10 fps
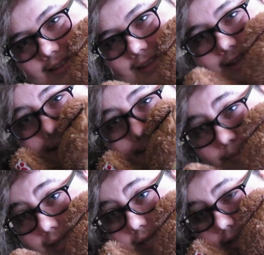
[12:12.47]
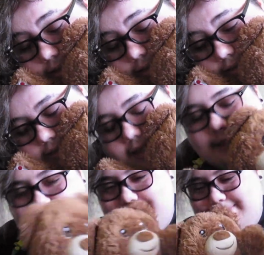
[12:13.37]
cinnamon and
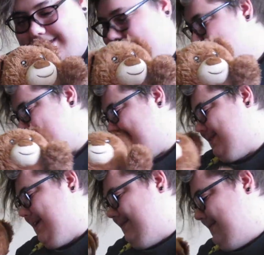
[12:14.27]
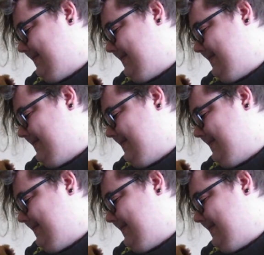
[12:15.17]
I'm gonna make him a crown.